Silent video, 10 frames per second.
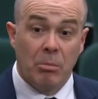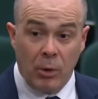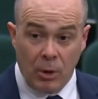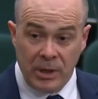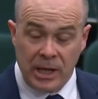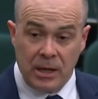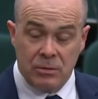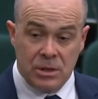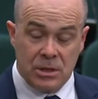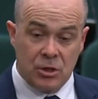public
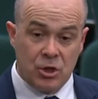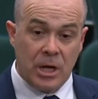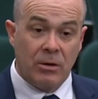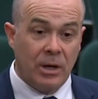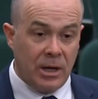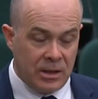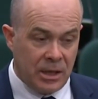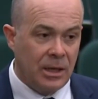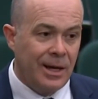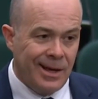houses in general, and I
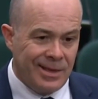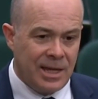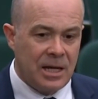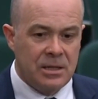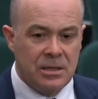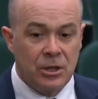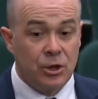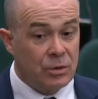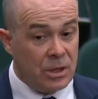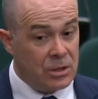think that is an
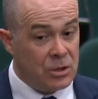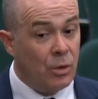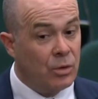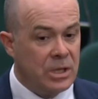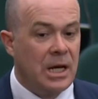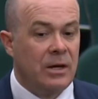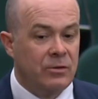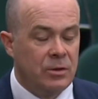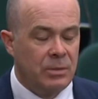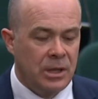issue that is going to
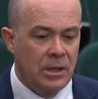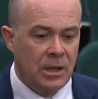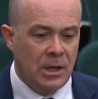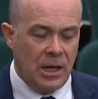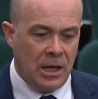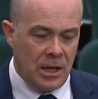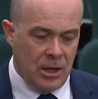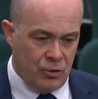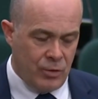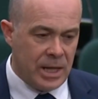have to be
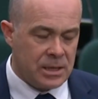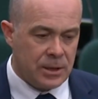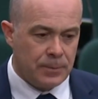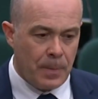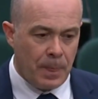addressed.